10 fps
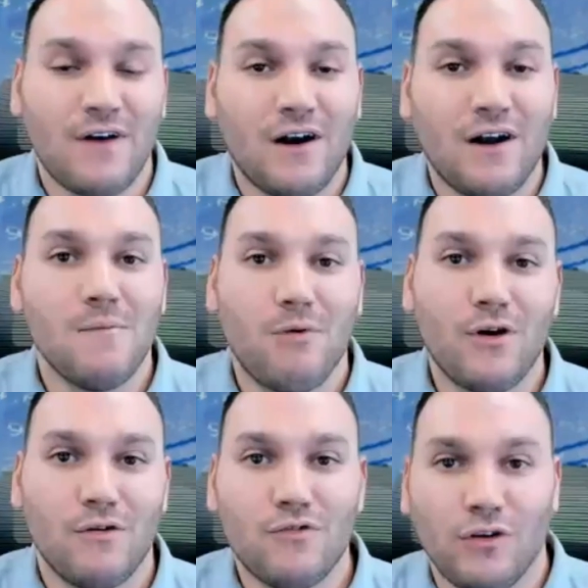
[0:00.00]

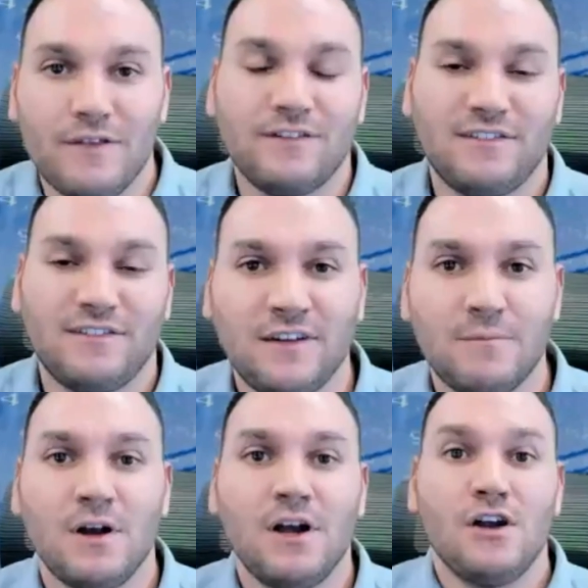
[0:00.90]
important role in this
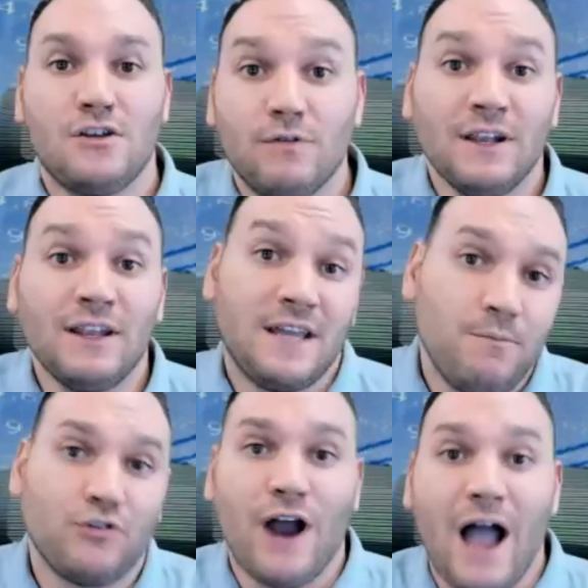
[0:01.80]
system to really keep
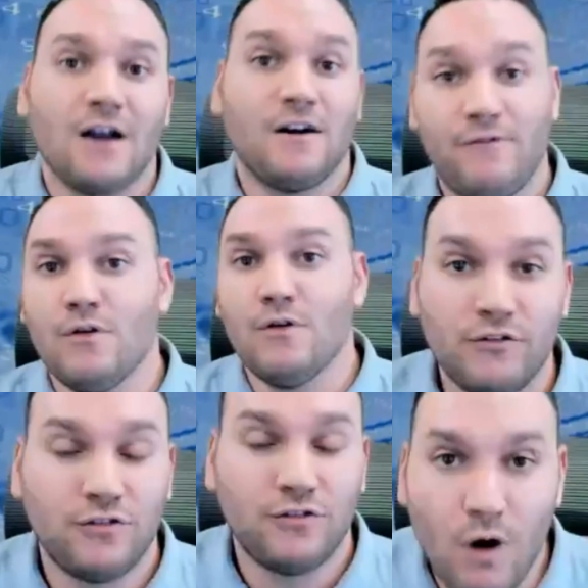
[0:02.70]
track of who owes
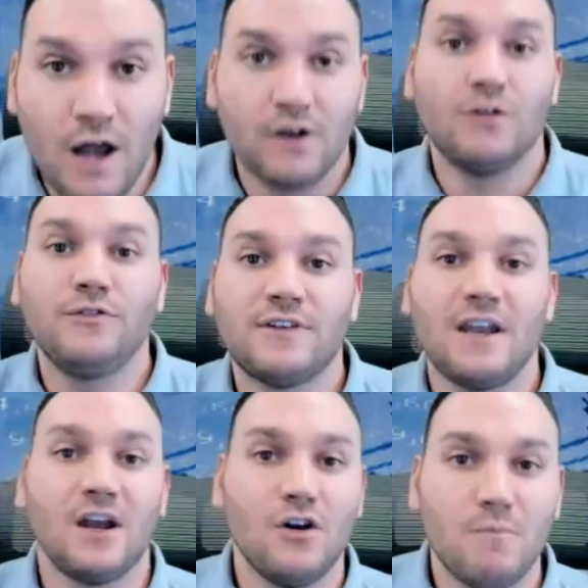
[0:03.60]
who what or who's
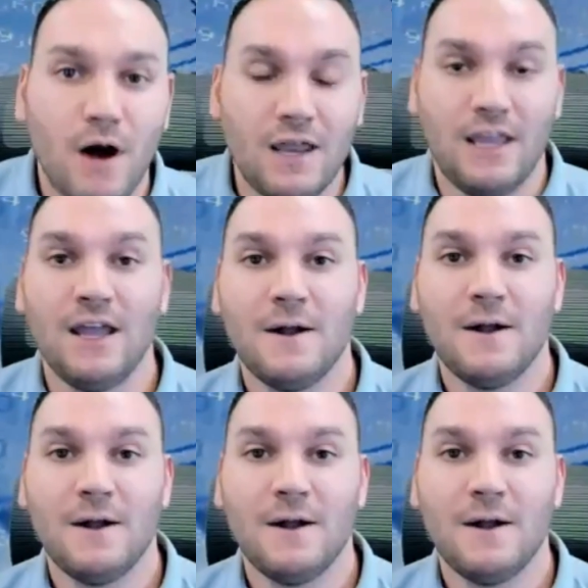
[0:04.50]
sending who money.